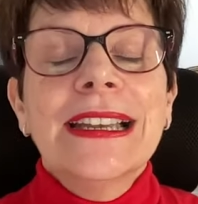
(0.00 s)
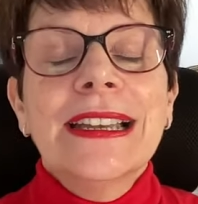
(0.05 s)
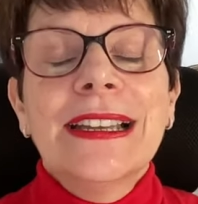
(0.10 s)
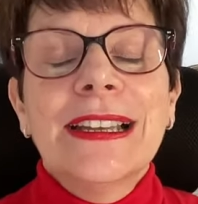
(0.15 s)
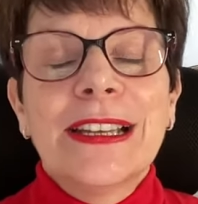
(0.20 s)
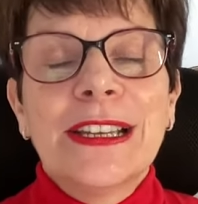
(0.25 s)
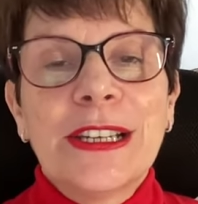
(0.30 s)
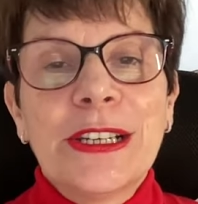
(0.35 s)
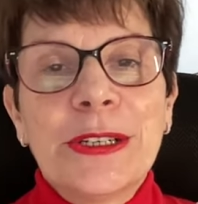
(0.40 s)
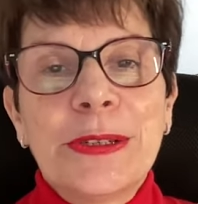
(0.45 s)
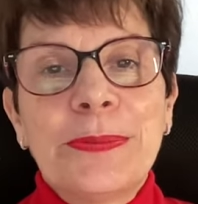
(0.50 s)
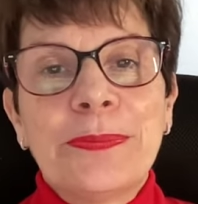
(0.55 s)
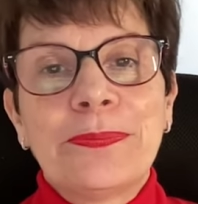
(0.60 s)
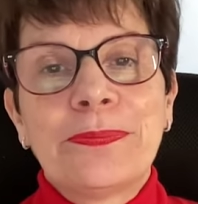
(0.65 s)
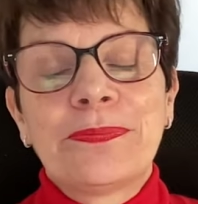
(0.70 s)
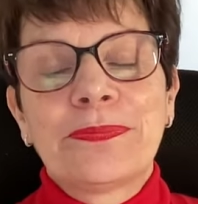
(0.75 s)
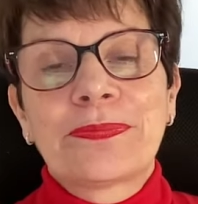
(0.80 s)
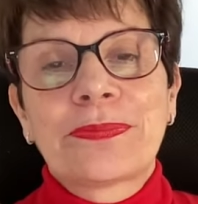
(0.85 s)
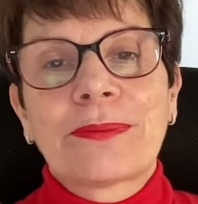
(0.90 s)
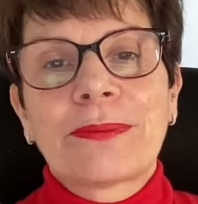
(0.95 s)

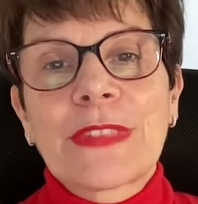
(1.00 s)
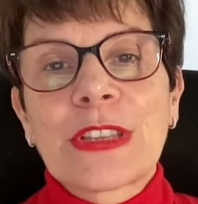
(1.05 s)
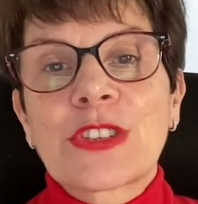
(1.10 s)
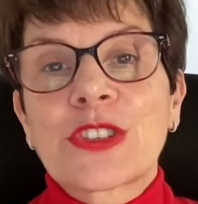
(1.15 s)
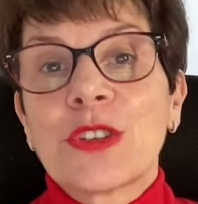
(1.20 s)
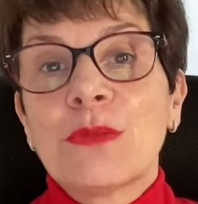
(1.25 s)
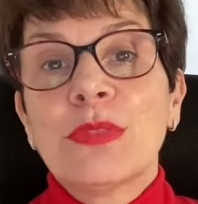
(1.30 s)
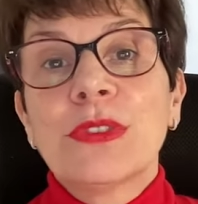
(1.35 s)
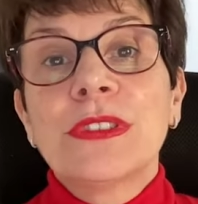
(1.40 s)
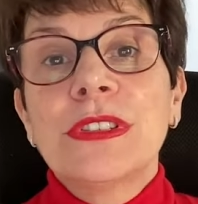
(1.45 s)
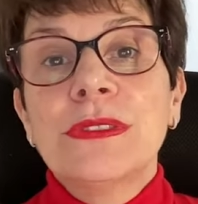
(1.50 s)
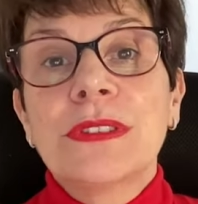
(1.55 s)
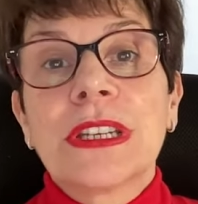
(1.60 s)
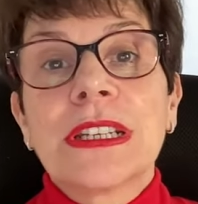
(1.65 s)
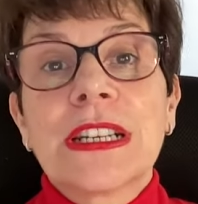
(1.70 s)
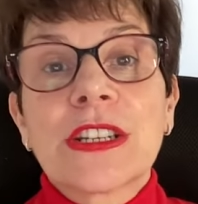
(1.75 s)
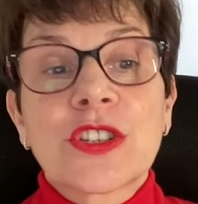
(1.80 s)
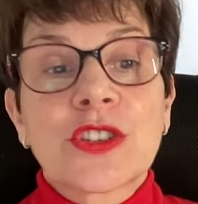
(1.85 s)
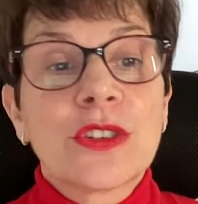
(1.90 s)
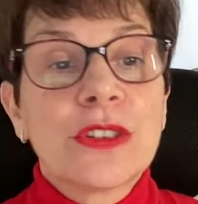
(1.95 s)
um, somebody who can
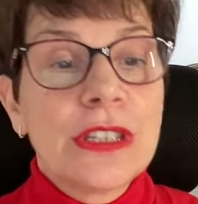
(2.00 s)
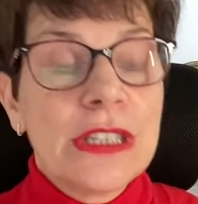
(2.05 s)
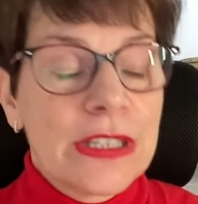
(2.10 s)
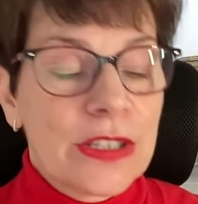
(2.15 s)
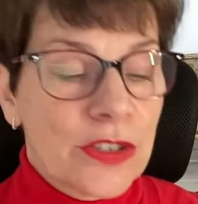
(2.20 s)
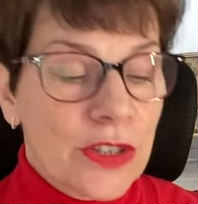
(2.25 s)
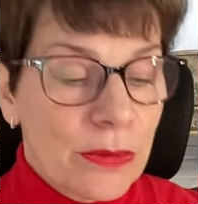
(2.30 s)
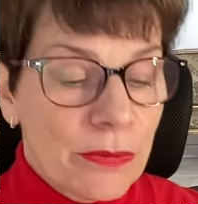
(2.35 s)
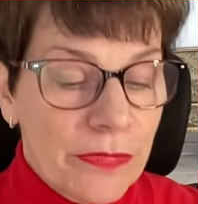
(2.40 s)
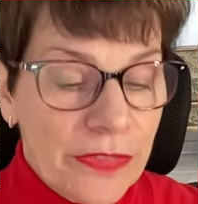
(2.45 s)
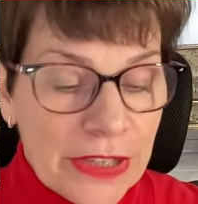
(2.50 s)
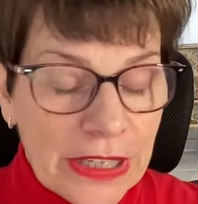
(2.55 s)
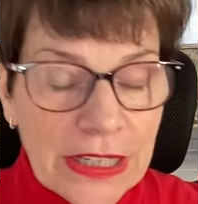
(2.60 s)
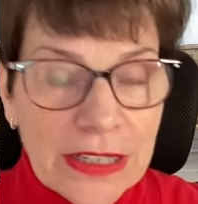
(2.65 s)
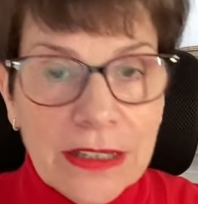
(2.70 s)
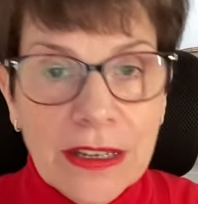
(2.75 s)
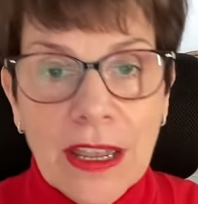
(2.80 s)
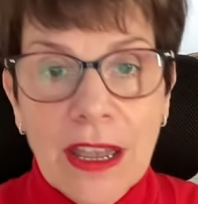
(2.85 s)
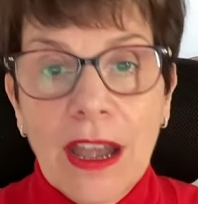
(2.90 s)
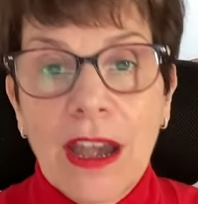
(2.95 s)
actually
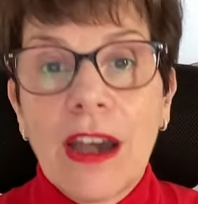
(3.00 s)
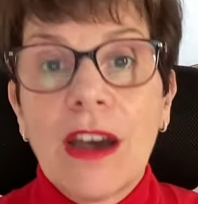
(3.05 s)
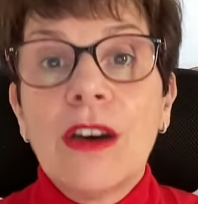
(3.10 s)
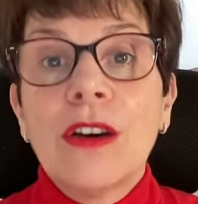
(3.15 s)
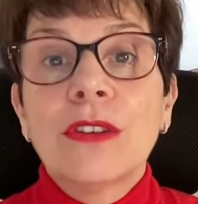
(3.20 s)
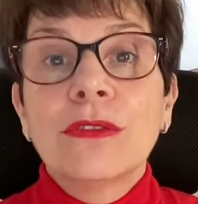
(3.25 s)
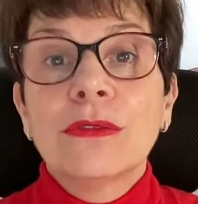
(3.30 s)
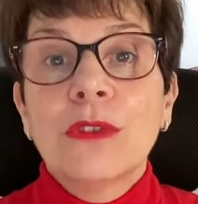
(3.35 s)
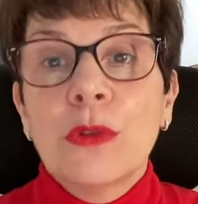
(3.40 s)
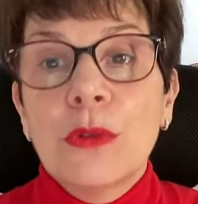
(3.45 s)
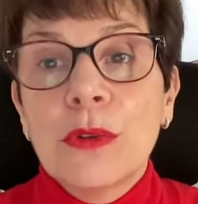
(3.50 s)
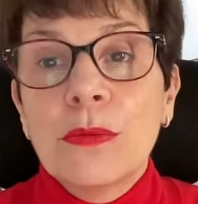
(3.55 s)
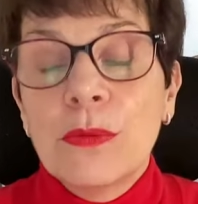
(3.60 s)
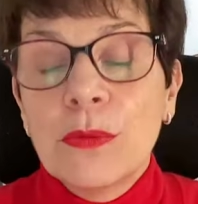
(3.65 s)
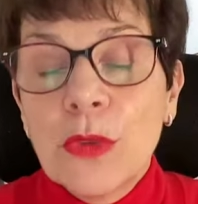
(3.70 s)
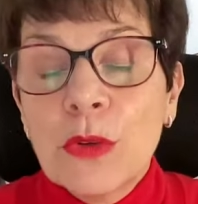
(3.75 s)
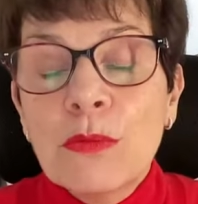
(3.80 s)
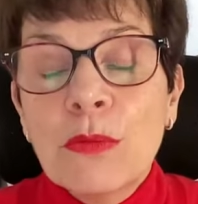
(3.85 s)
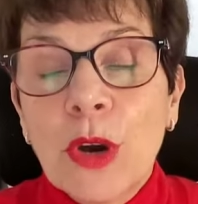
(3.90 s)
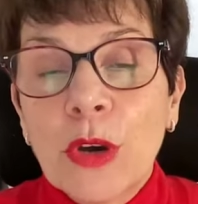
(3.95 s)
something on a,
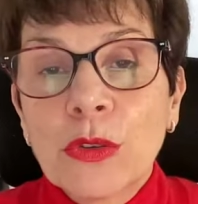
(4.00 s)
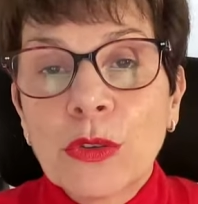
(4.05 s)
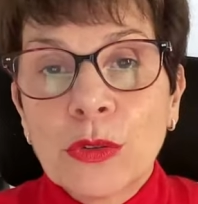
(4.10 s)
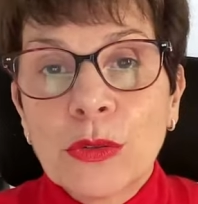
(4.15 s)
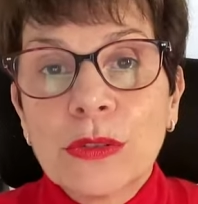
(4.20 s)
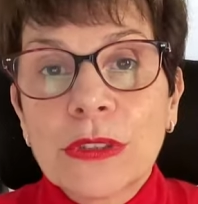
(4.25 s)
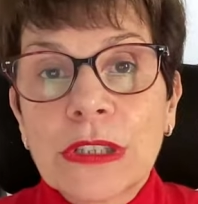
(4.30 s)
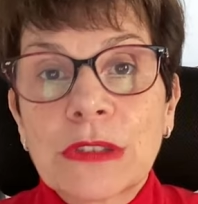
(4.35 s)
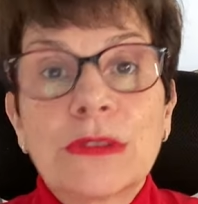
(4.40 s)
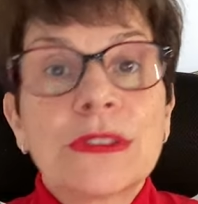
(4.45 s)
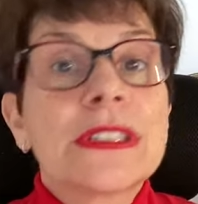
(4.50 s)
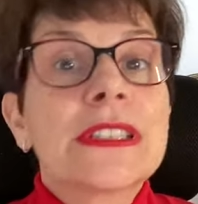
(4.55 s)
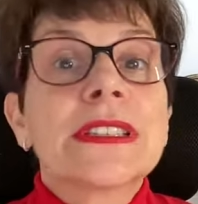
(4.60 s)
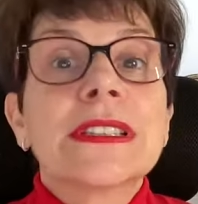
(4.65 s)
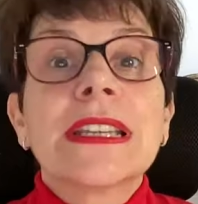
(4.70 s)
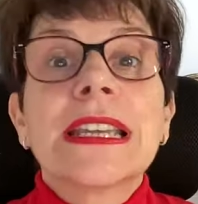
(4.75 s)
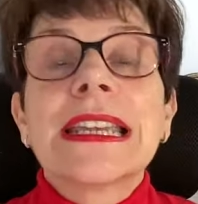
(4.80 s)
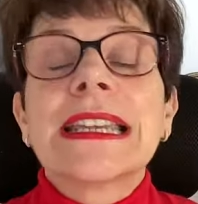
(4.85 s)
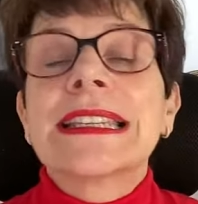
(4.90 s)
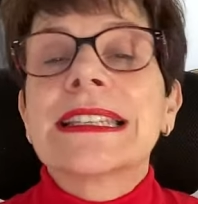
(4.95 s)
model that looks
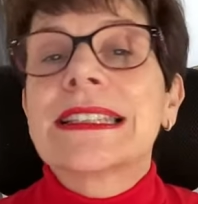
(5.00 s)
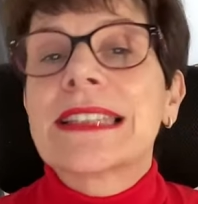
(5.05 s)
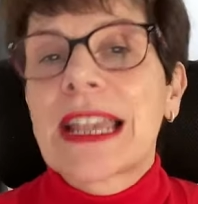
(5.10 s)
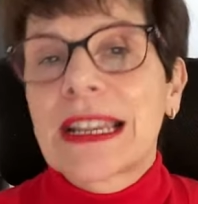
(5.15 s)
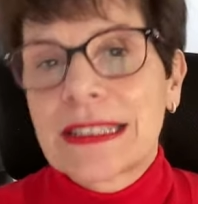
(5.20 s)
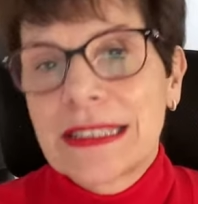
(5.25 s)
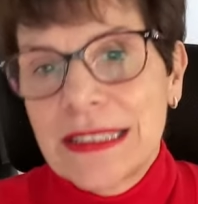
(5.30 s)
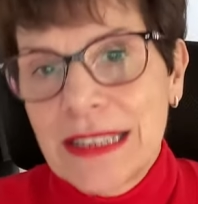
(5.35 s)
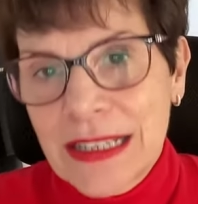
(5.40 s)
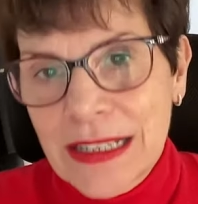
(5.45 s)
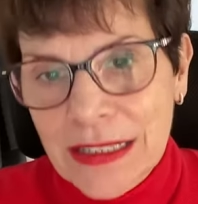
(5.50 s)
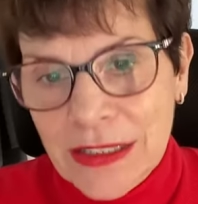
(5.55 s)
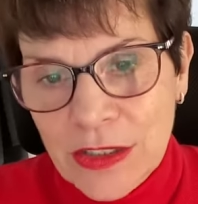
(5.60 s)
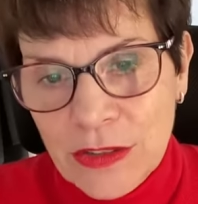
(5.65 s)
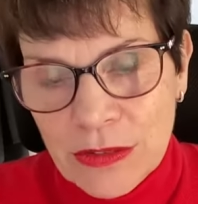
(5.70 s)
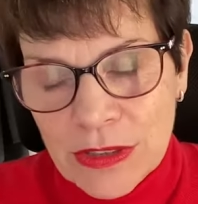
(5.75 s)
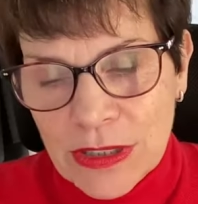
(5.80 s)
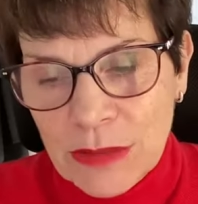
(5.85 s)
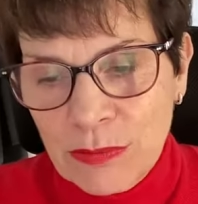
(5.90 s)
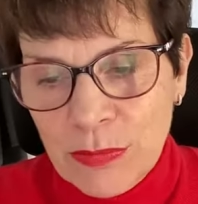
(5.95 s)
exactly like you.
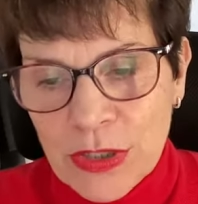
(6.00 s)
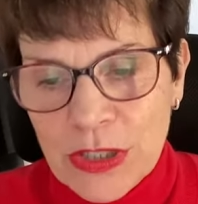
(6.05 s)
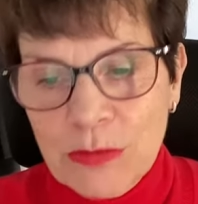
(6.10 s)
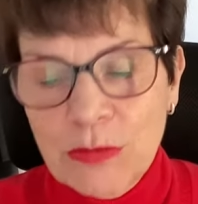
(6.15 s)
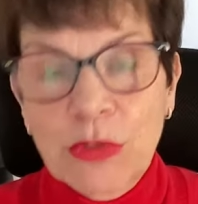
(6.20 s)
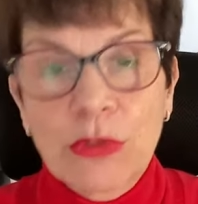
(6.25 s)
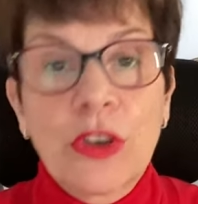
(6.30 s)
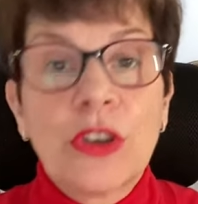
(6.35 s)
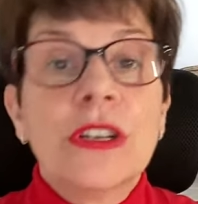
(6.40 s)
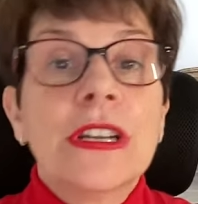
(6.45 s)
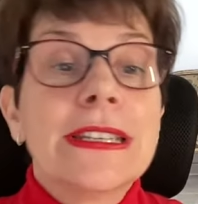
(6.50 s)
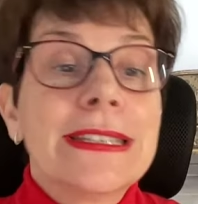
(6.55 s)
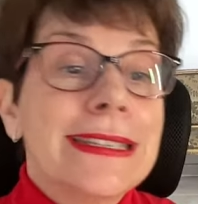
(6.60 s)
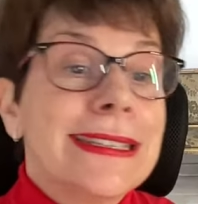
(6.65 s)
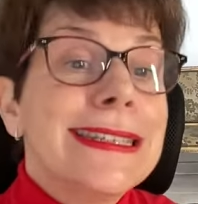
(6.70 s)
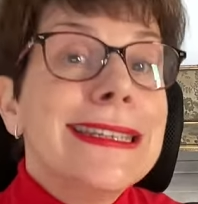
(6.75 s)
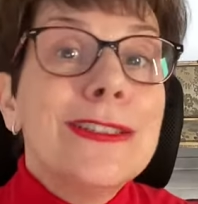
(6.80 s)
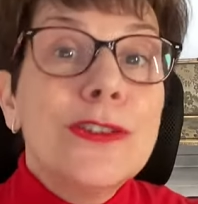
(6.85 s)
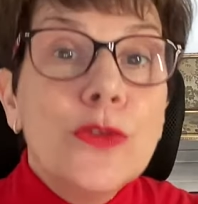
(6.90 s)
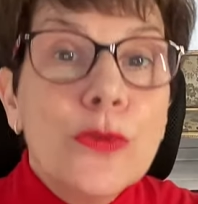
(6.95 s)
It's impossible unless it
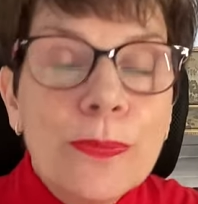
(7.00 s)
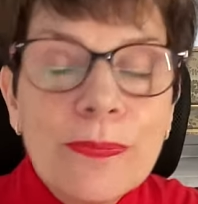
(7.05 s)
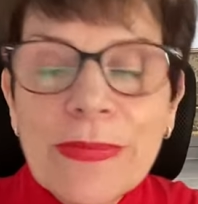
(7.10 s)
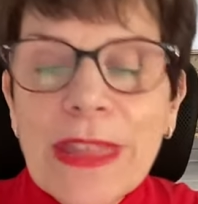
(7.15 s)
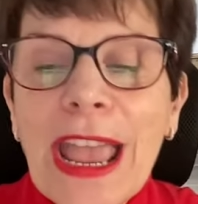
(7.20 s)
is you.